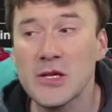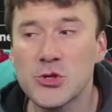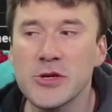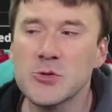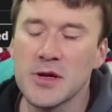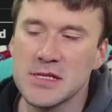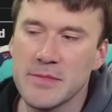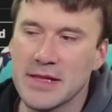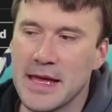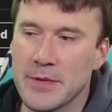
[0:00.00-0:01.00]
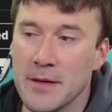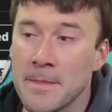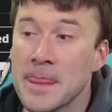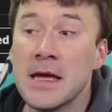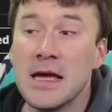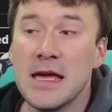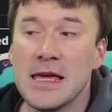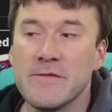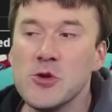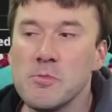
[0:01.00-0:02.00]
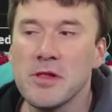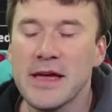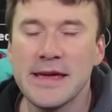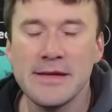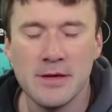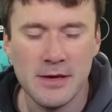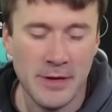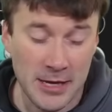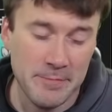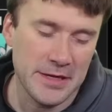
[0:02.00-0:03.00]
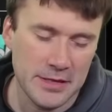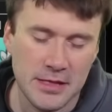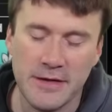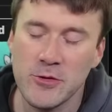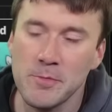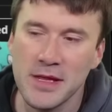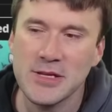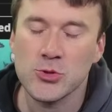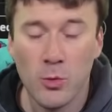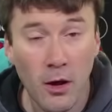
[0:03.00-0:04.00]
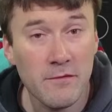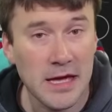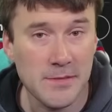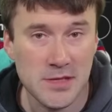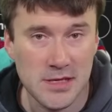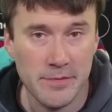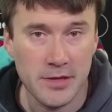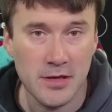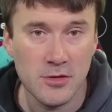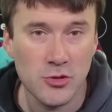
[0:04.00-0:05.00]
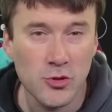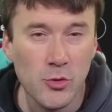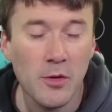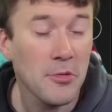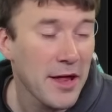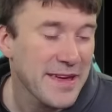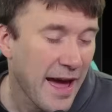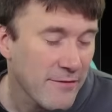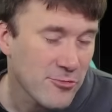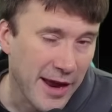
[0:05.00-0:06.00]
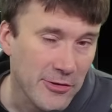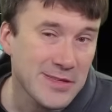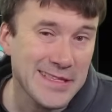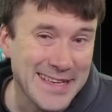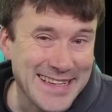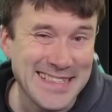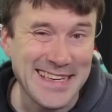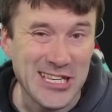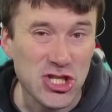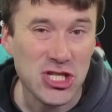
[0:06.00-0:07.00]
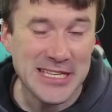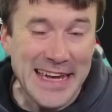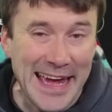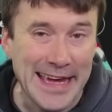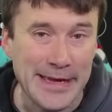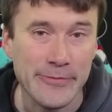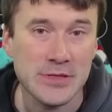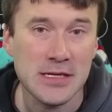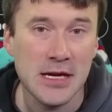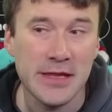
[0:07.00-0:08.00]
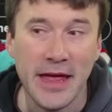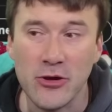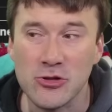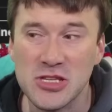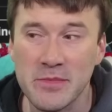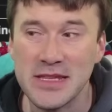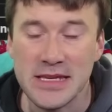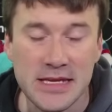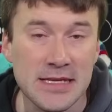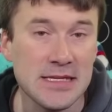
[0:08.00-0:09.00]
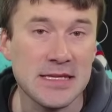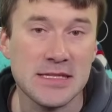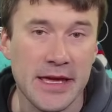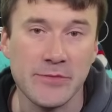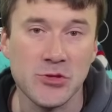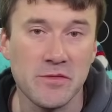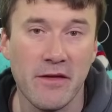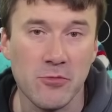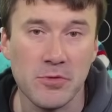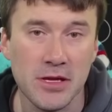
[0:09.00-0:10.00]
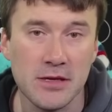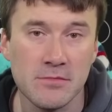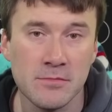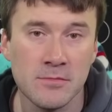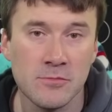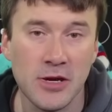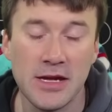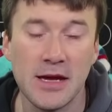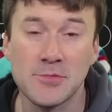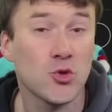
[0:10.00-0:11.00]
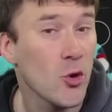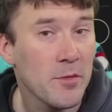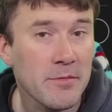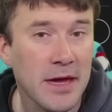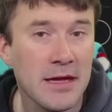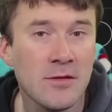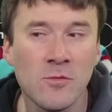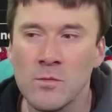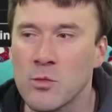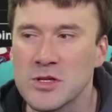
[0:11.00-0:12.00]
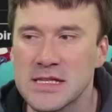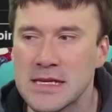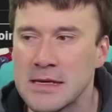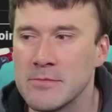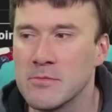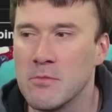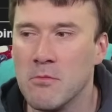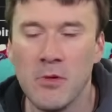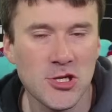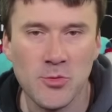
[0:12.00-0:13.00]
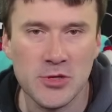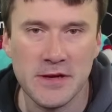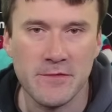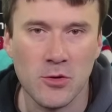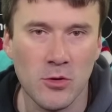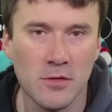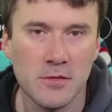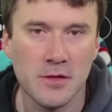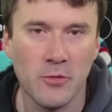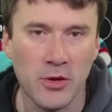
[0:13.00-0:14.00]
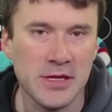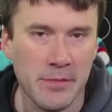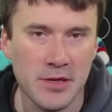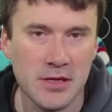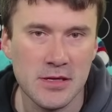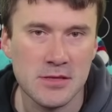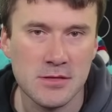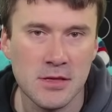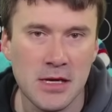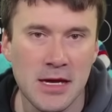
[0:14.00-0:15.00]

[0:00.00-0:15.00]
So here's what I'll say about Nebula. If you play, in my opinion, if you play twelve games of Nebula, you will probably have around six-ish games that are some of the easiest games you've ever played, right? Absorbing Man would seem much more difficult than what Nebula is.